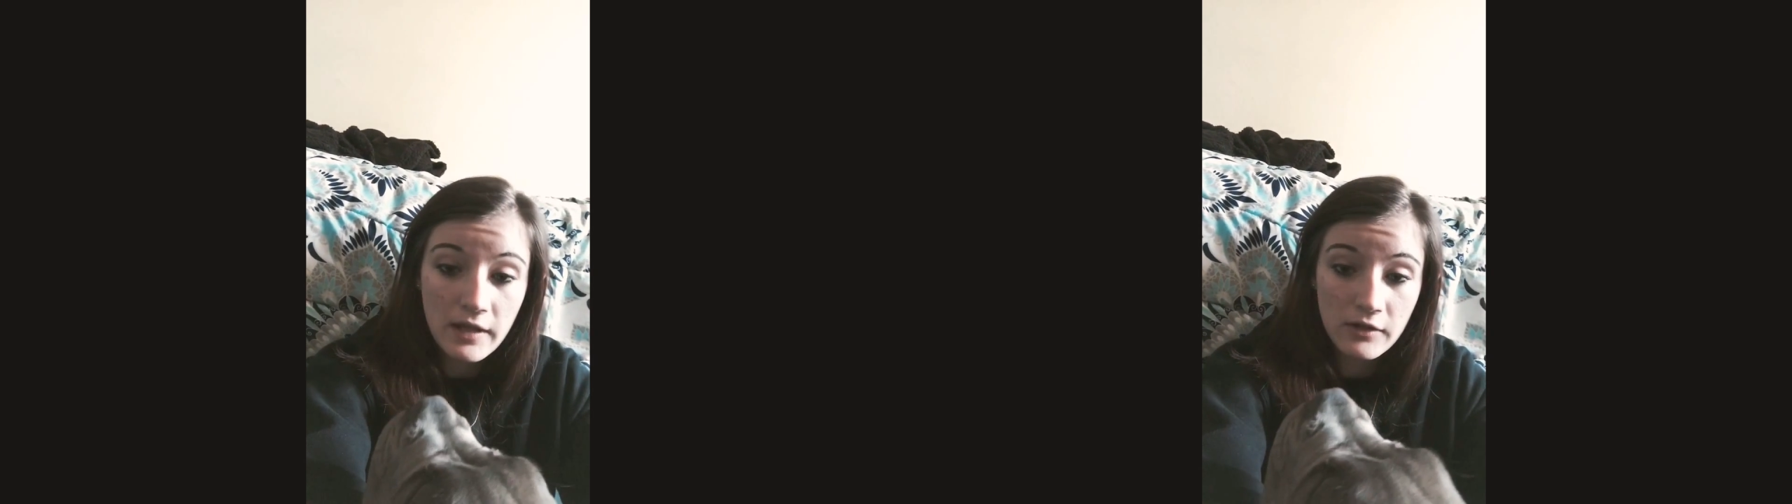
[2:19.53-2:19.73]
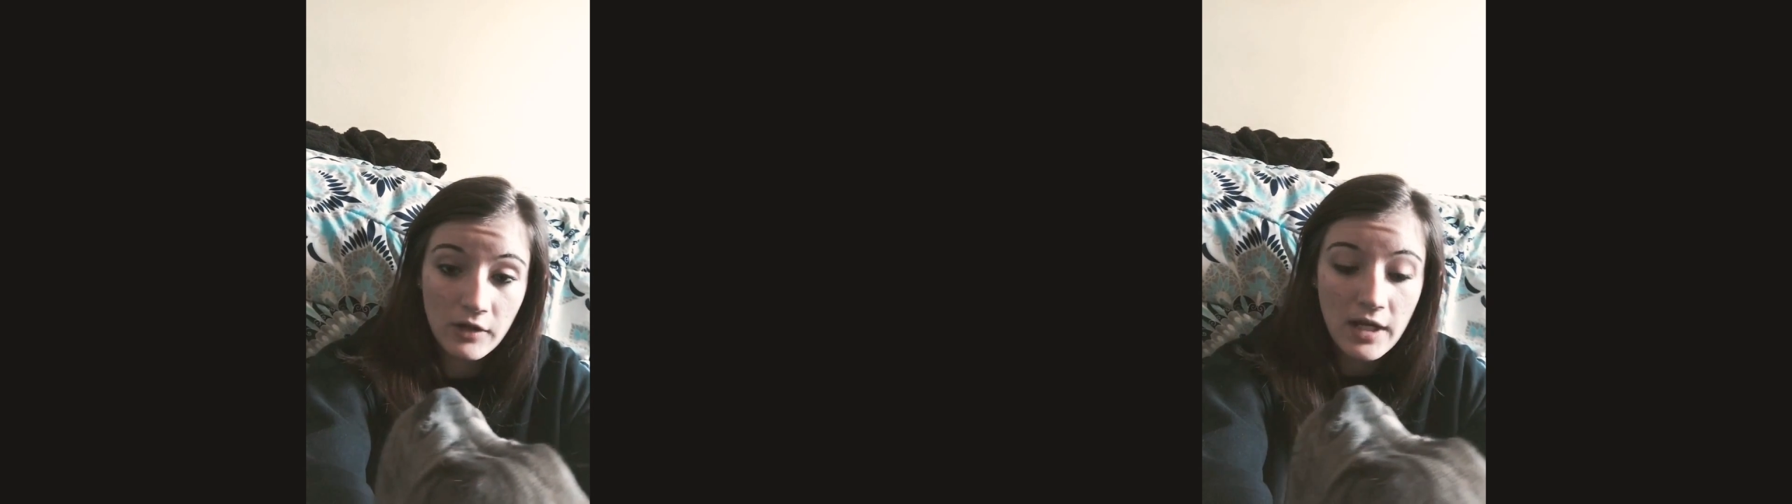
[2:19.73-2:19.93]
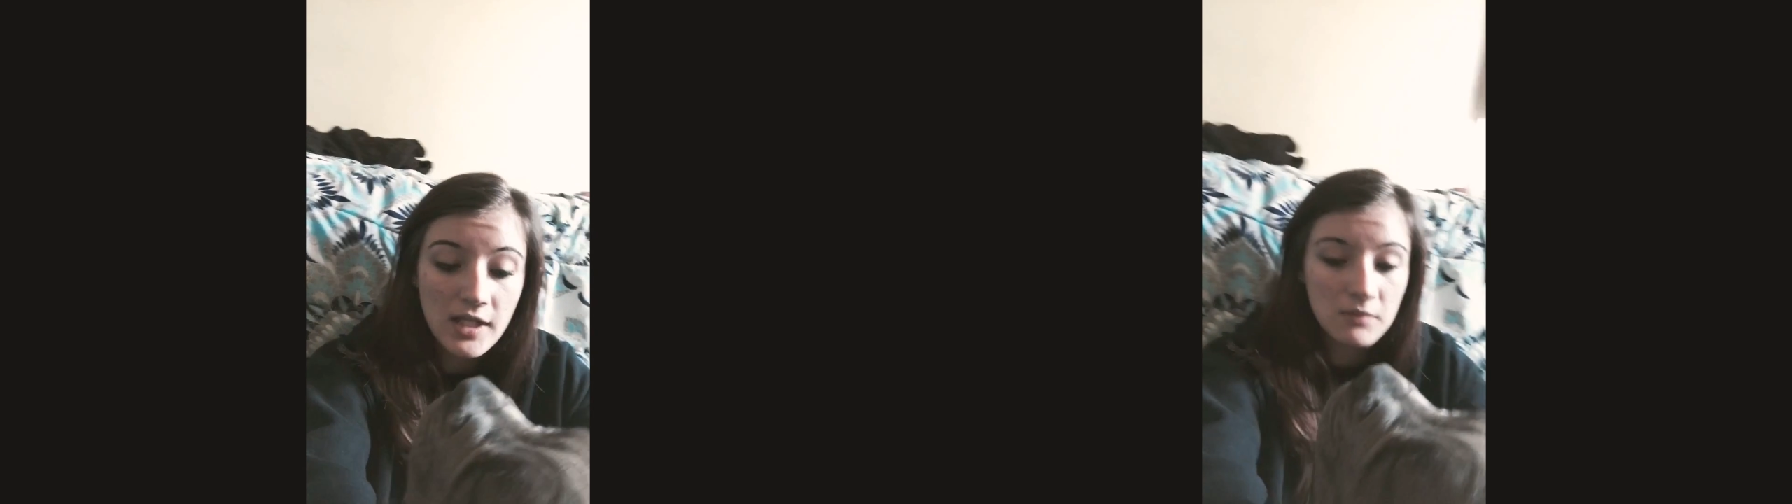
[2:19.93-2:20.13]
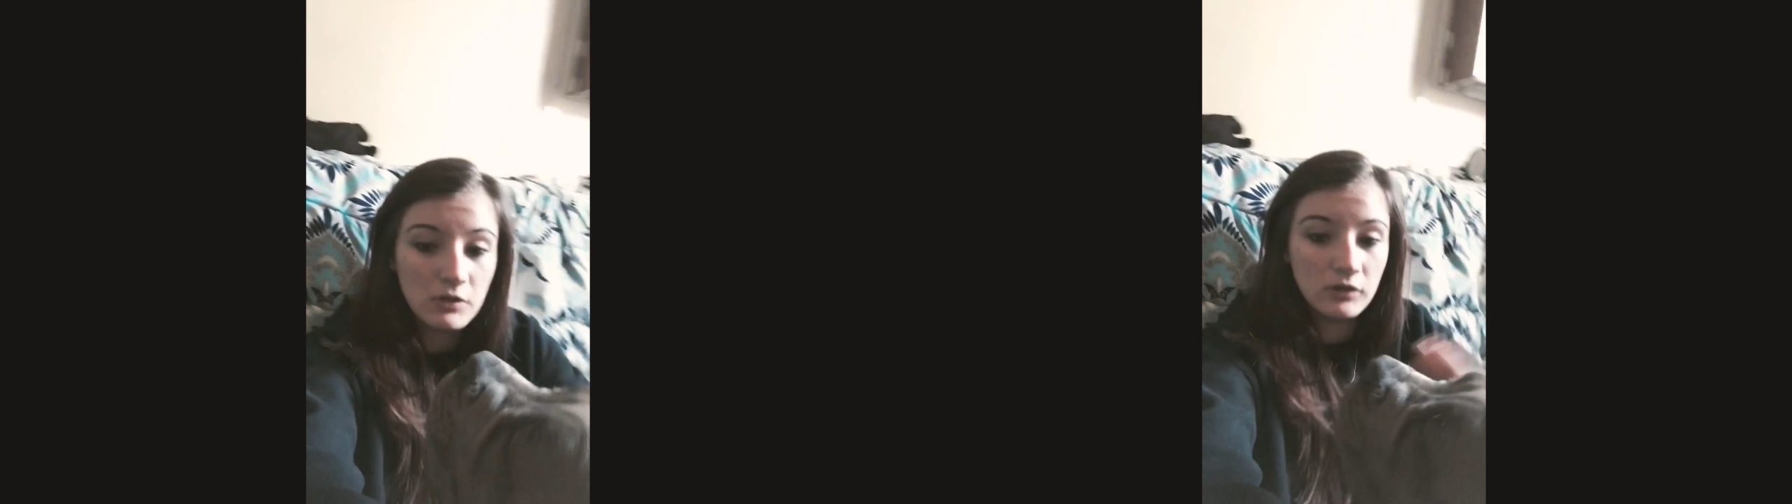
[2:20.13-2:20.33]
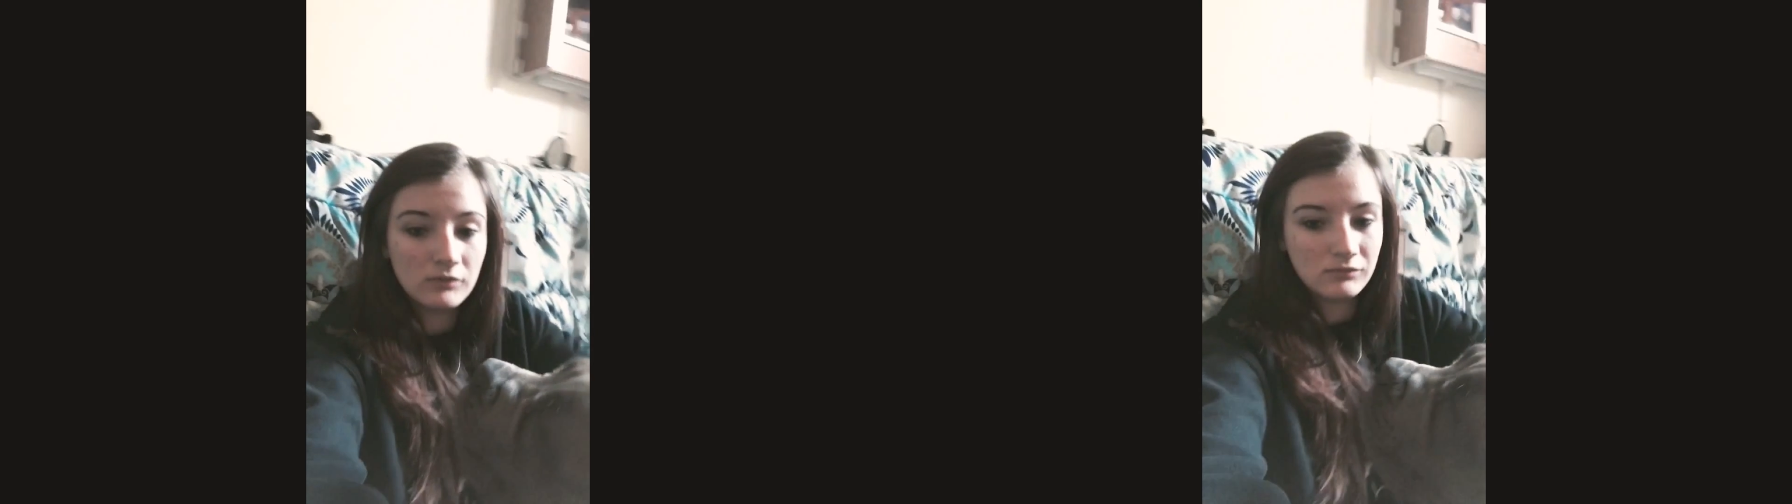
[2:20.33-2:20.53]
your
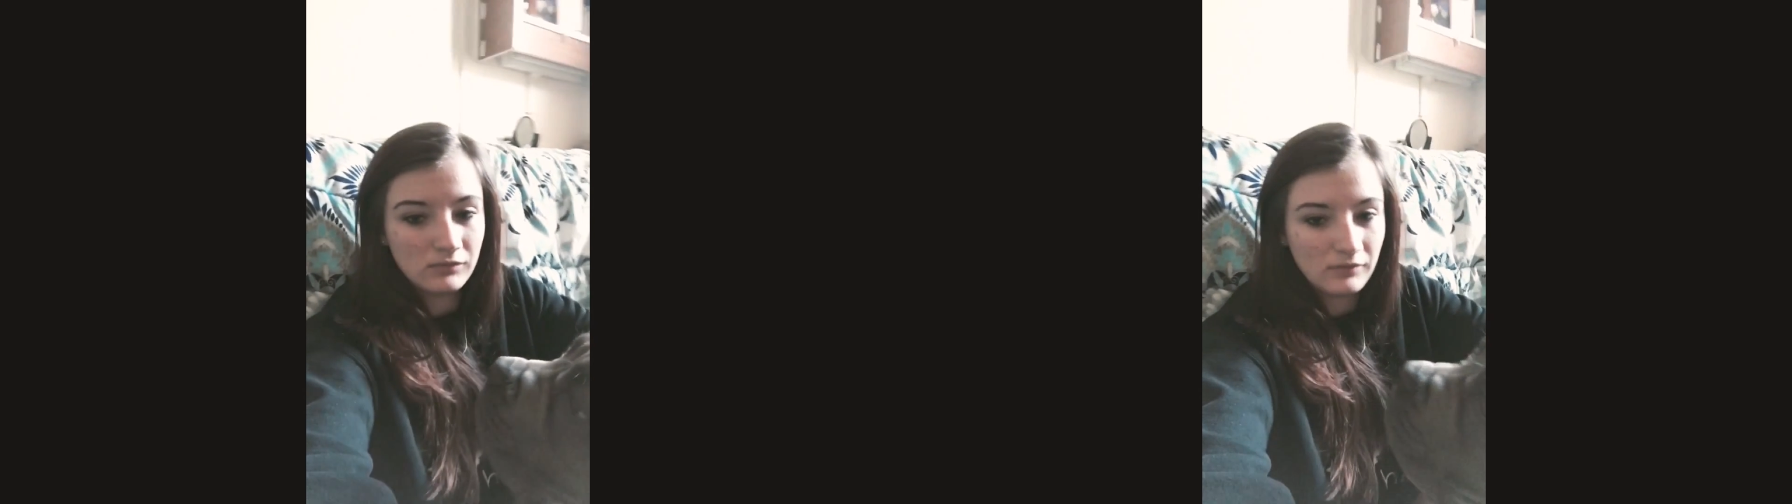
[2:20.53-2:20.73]
animal.